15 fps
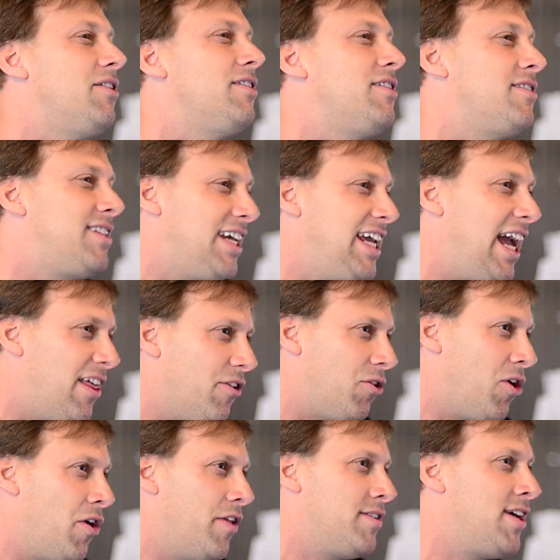you're
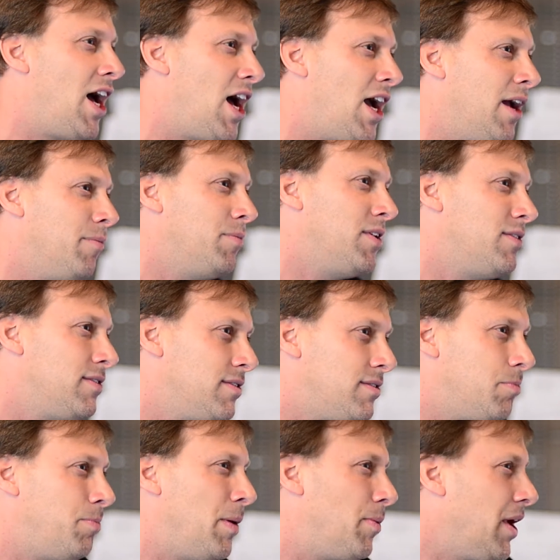together all the time. Do
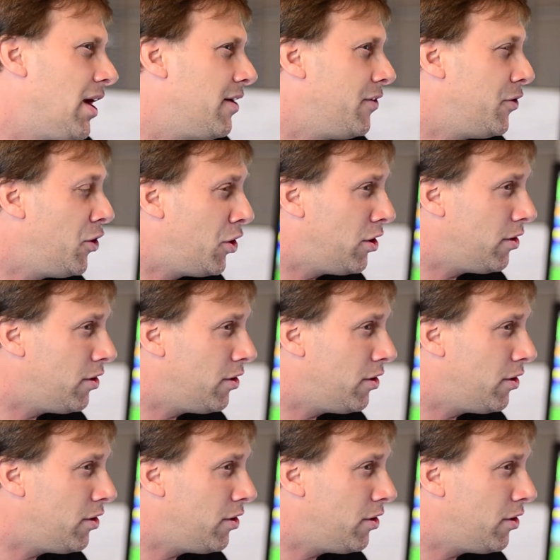people get on